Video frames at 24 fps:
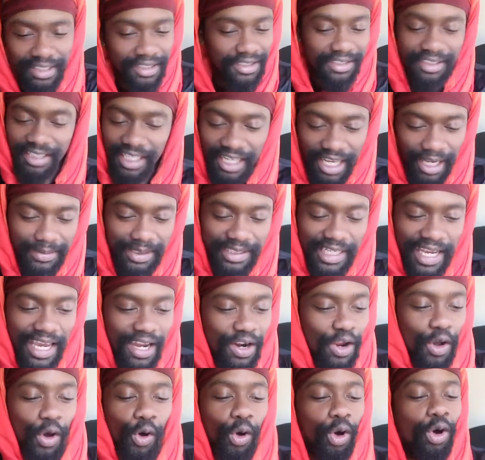You get what I'm
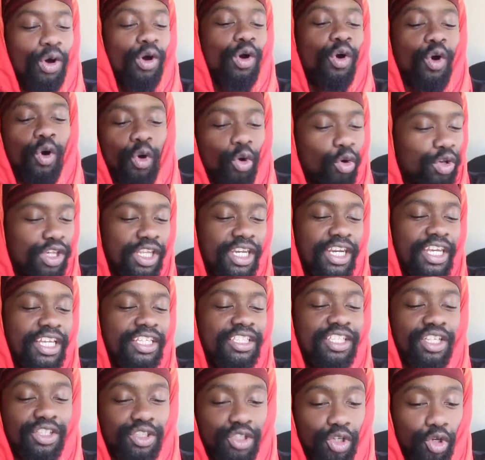saying? Or all you need
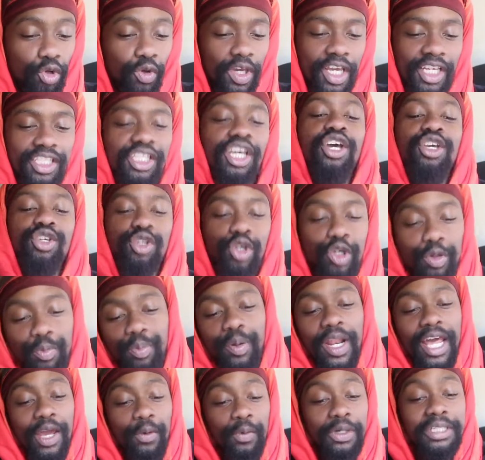to do is you
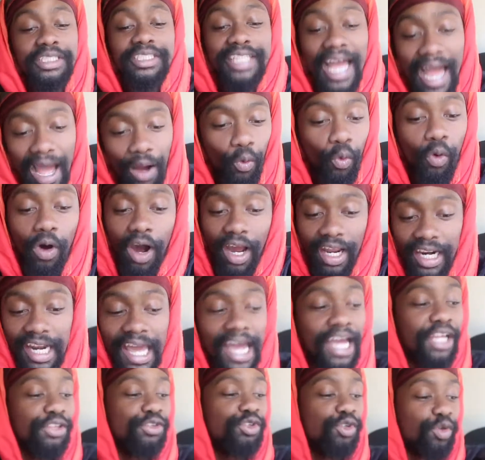play with that one
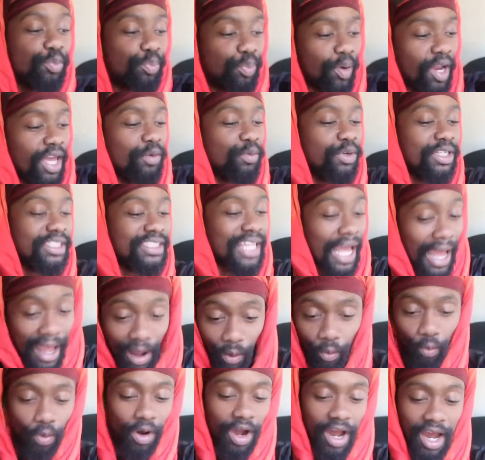and you play with
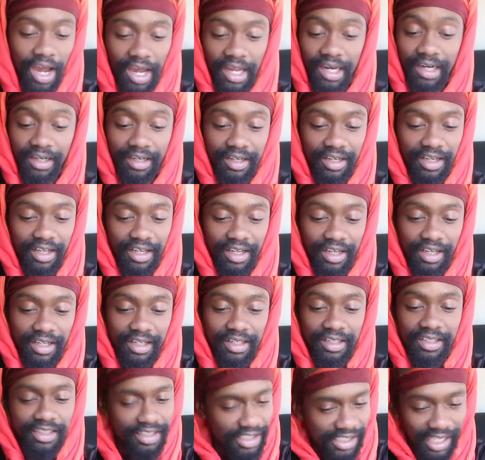that one.
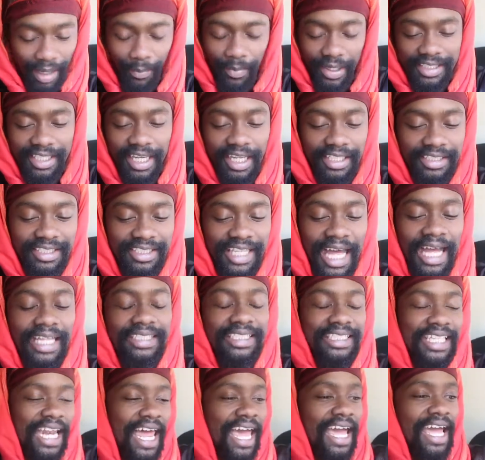Does that make sense?
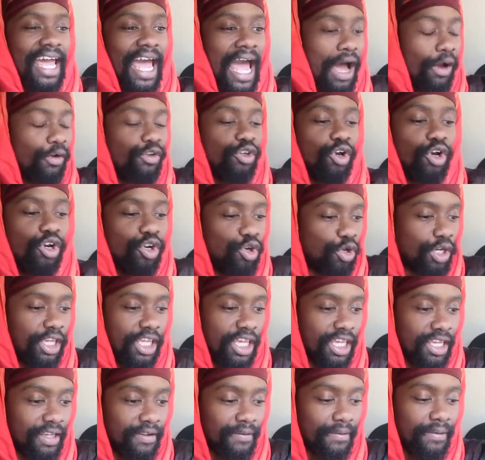That's like how you're
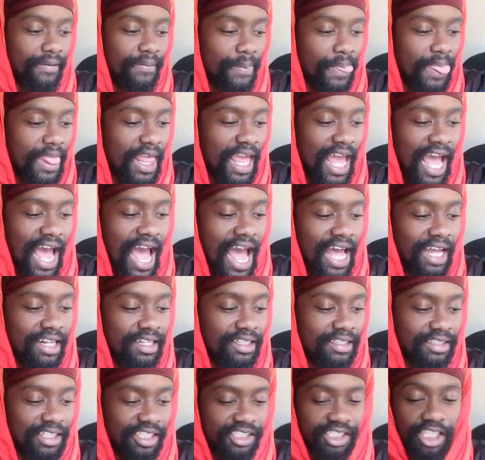looking at
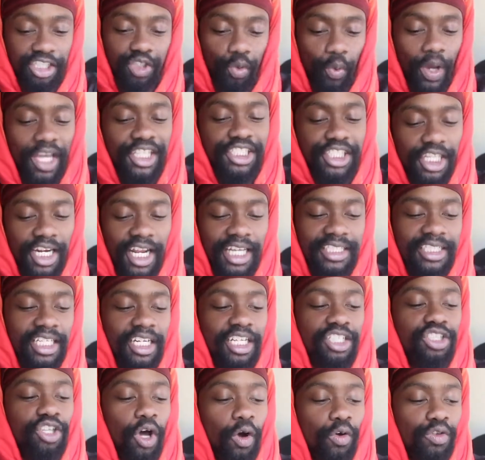the situation as an
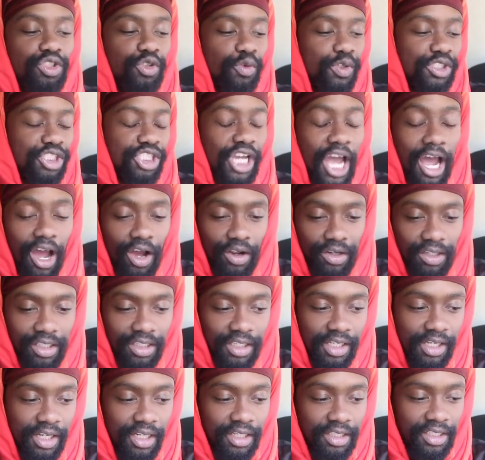adult to a child.
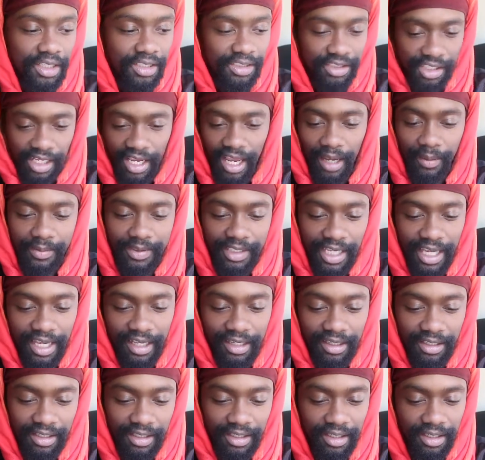You get what I'm
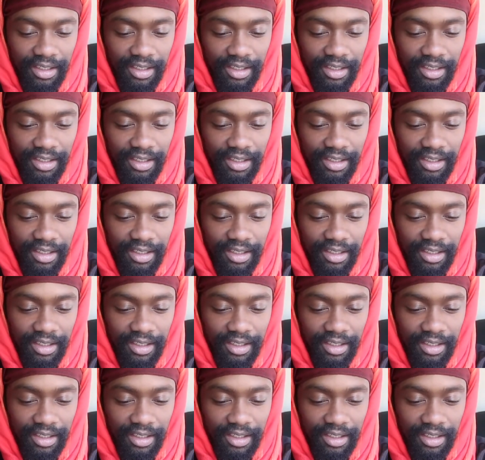saying?